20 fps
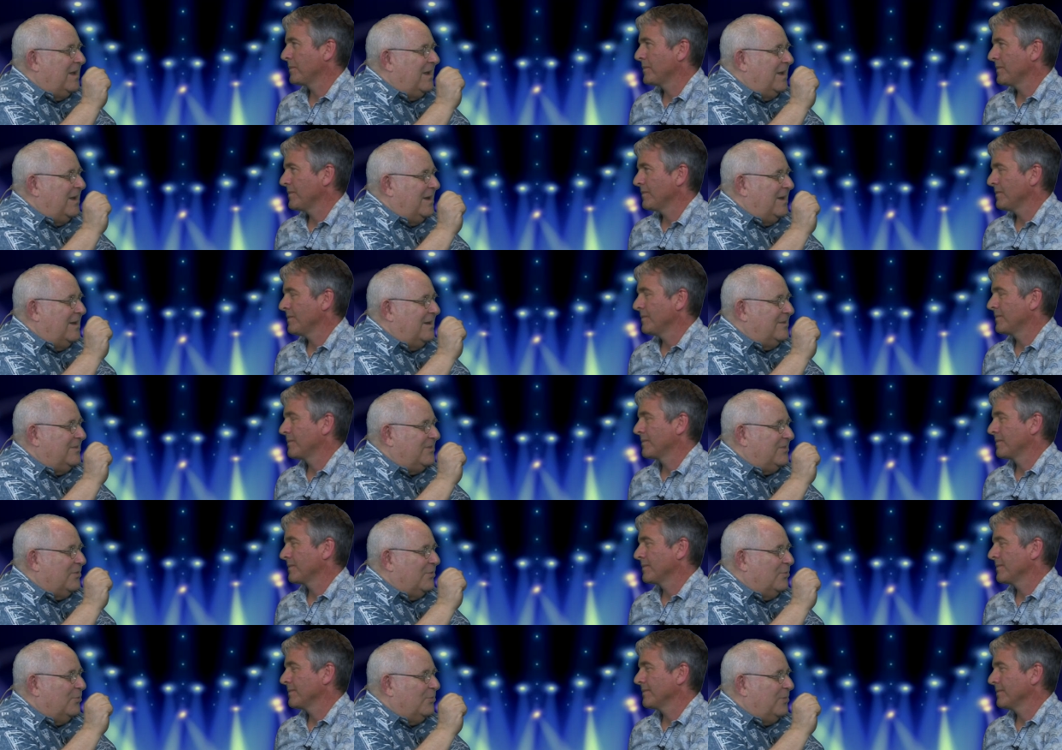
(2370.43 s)
Speaker 1: And
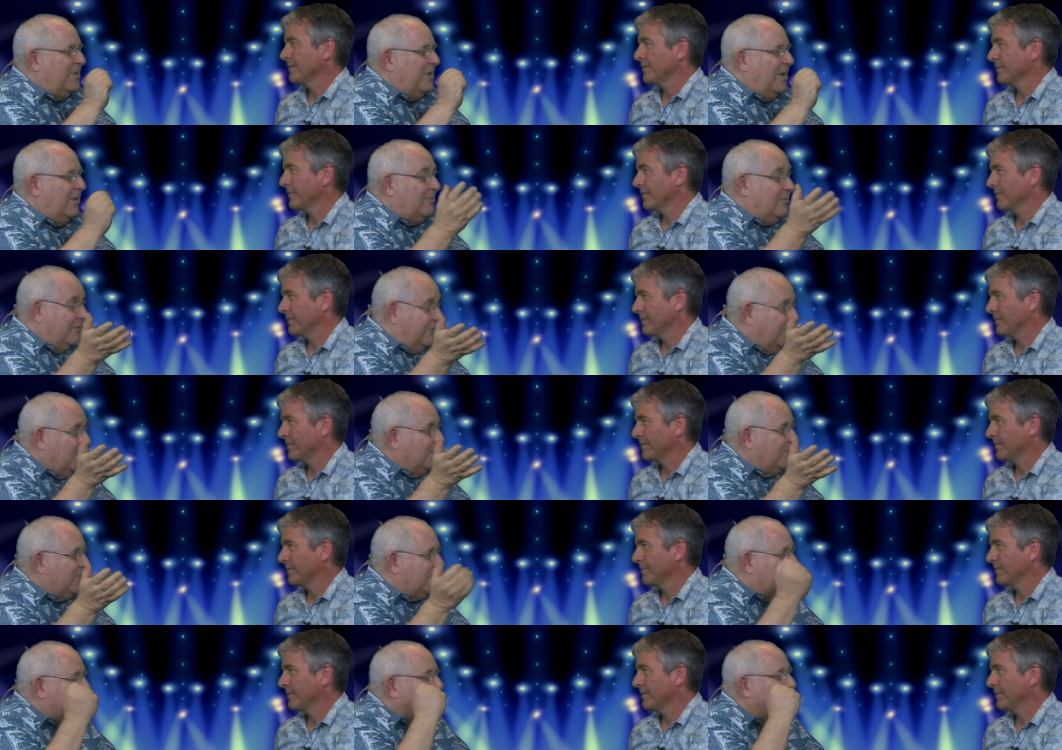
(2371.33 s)
so we have the film
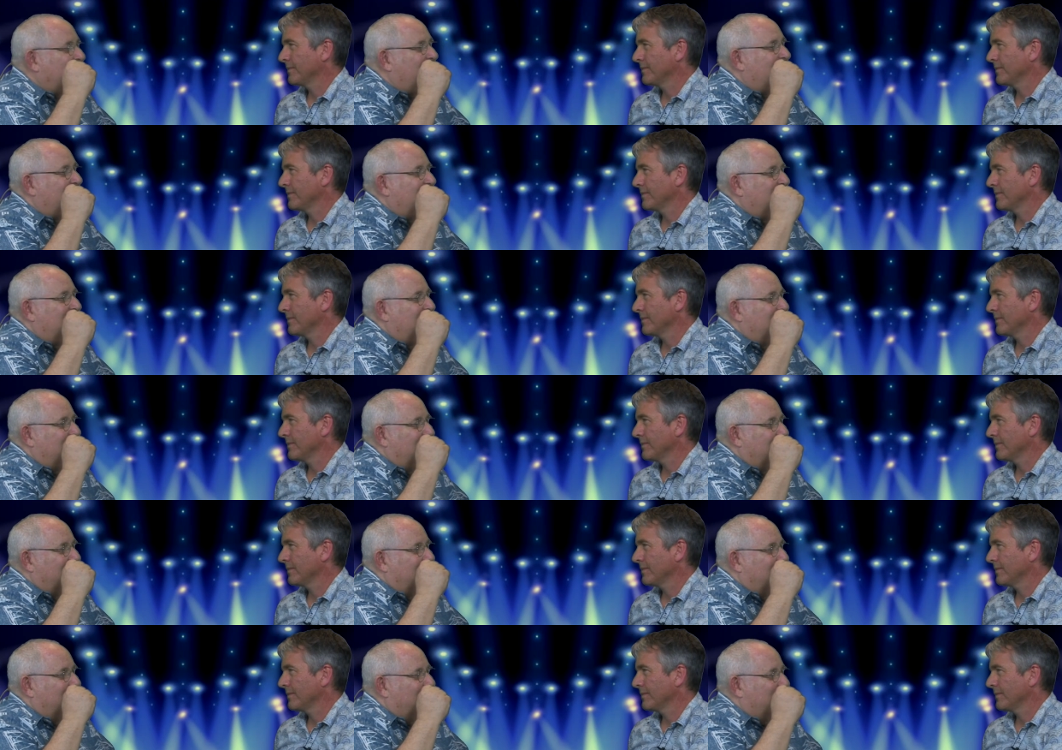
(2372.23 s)
school.
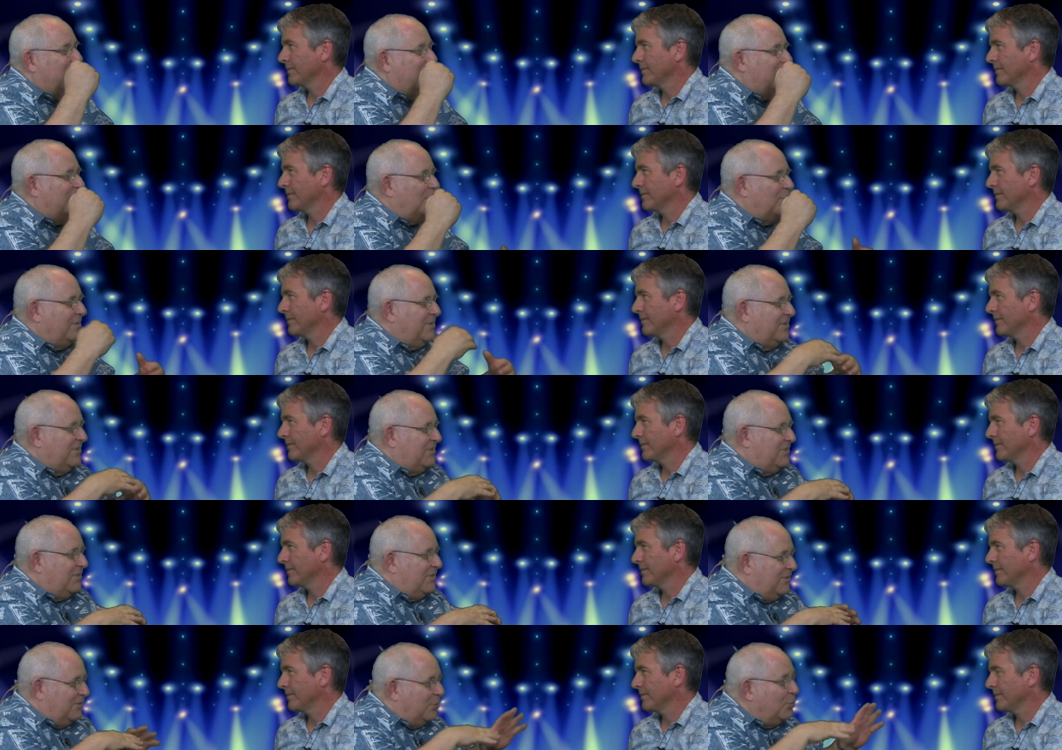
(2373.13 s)
Uh, we have all these
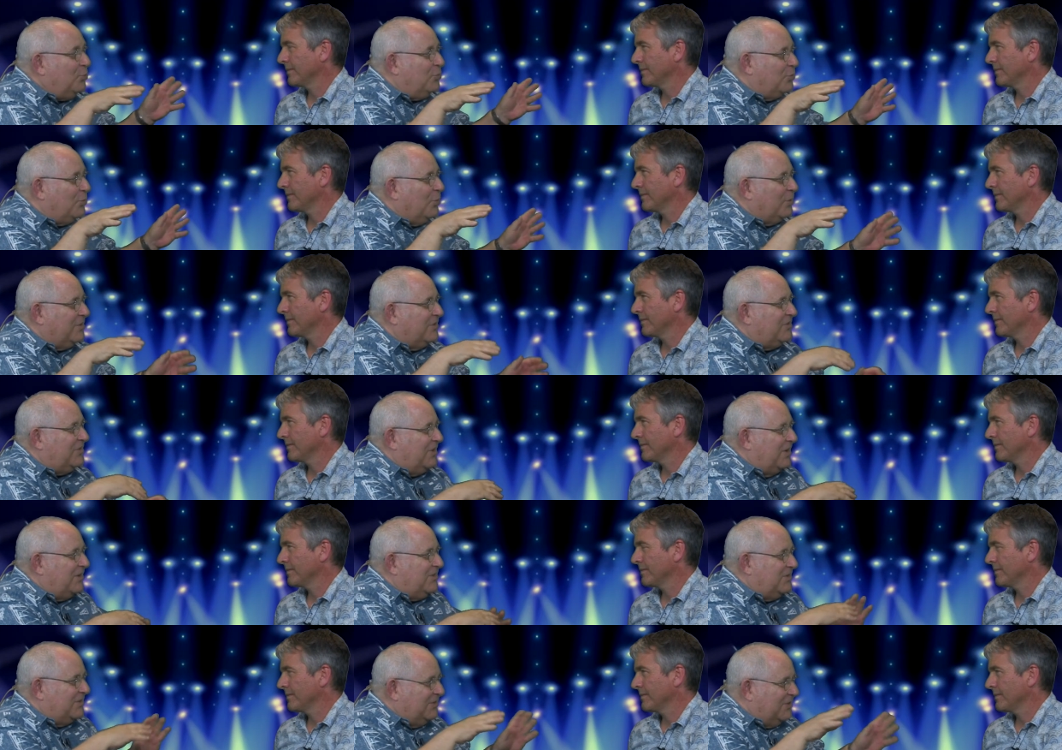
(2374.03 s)
youth
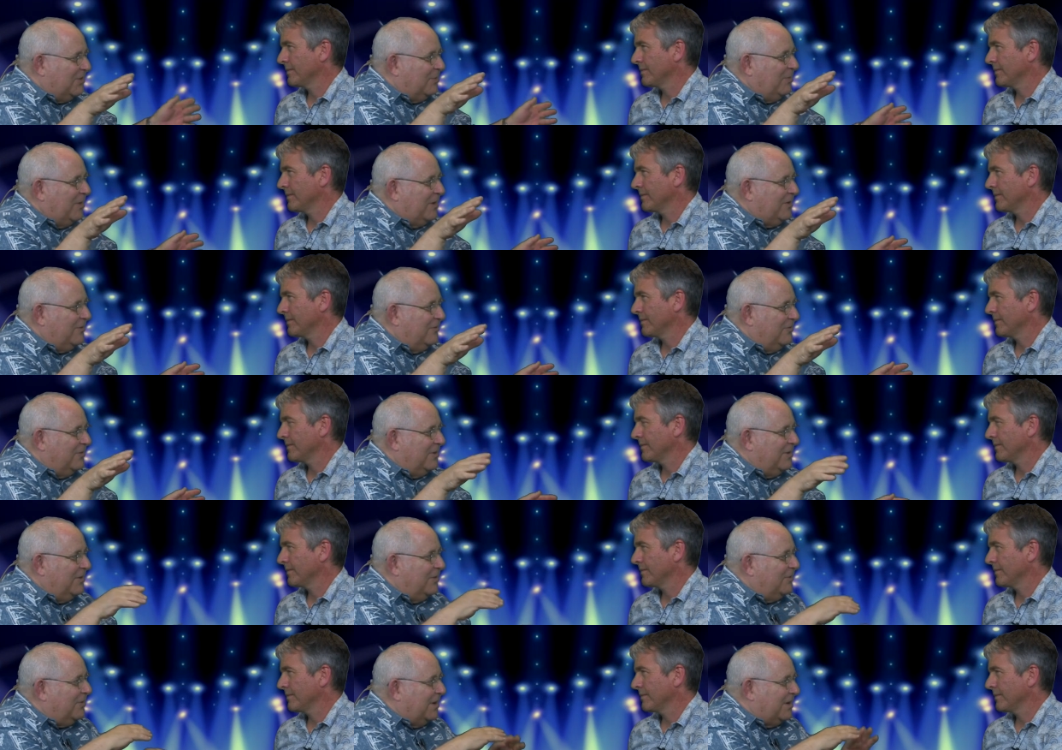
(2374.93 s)
organizations that are making
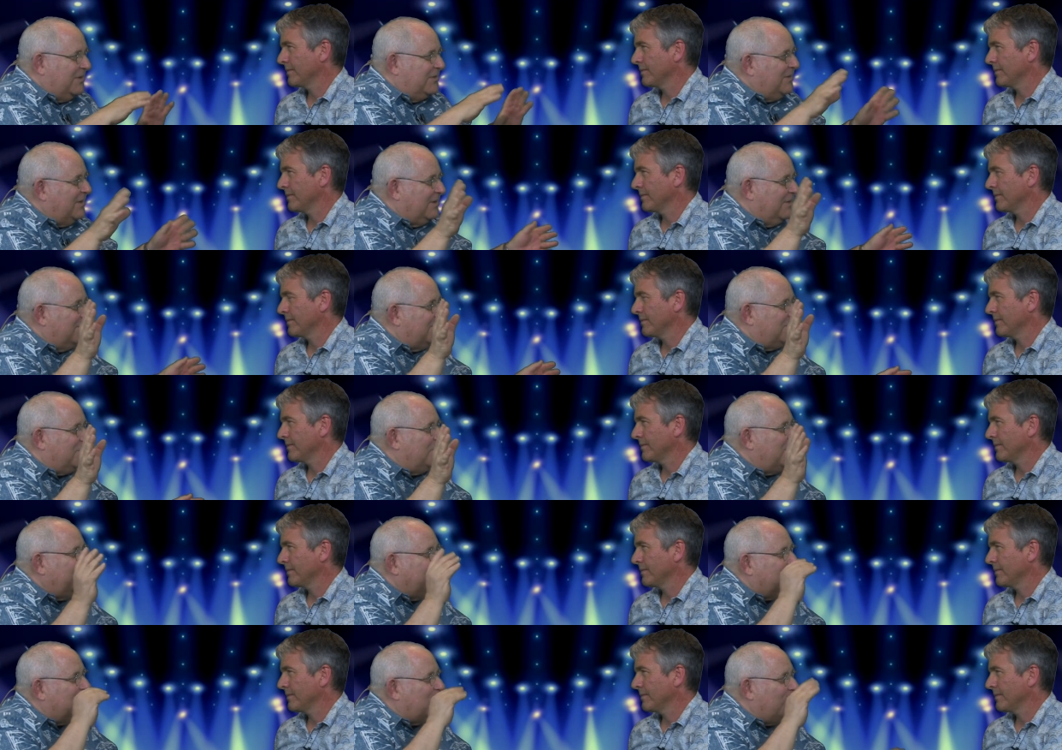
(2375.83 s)
videos. I can think of
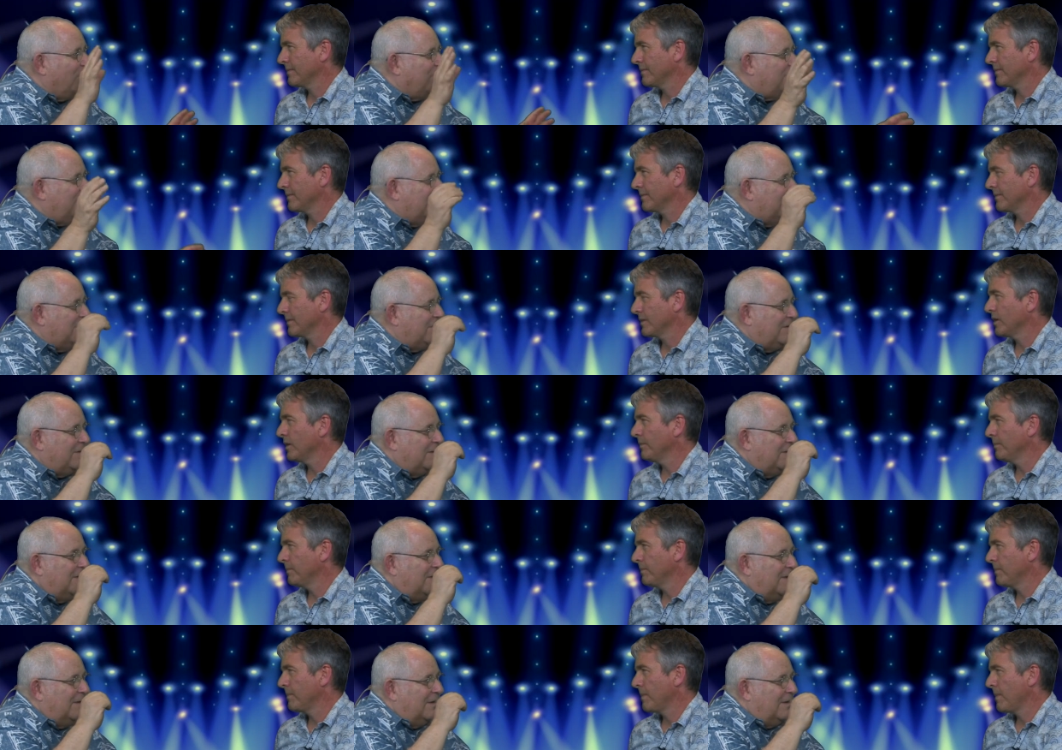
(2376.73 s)
three of them offhand. Yep.
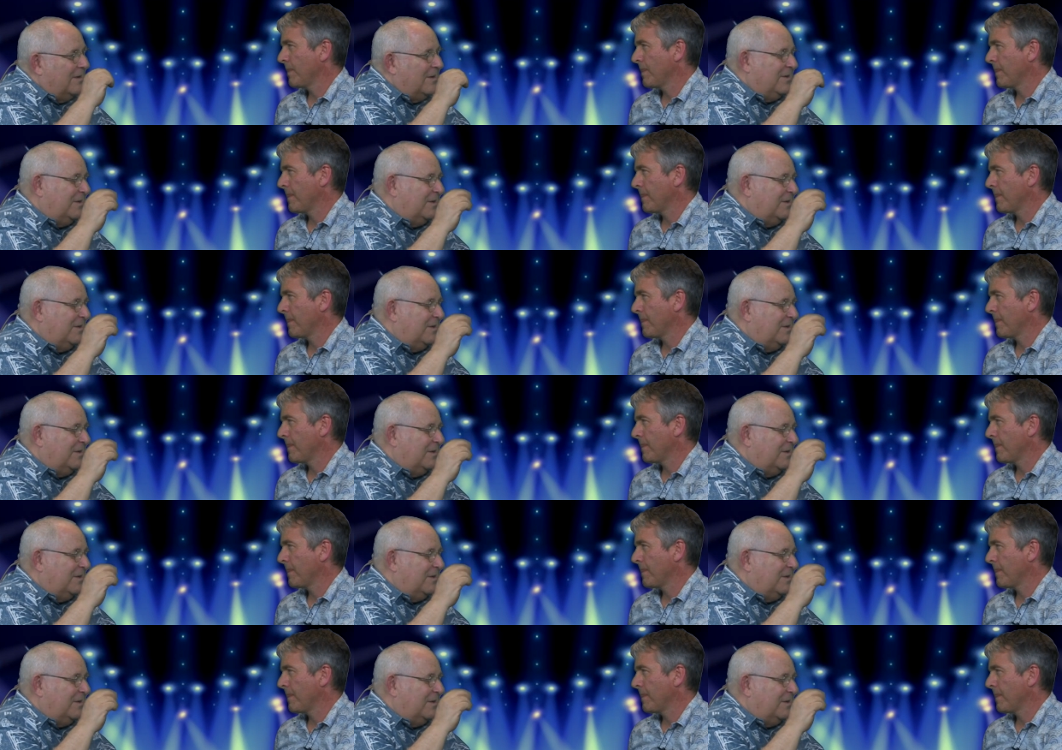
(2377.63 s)
Uh,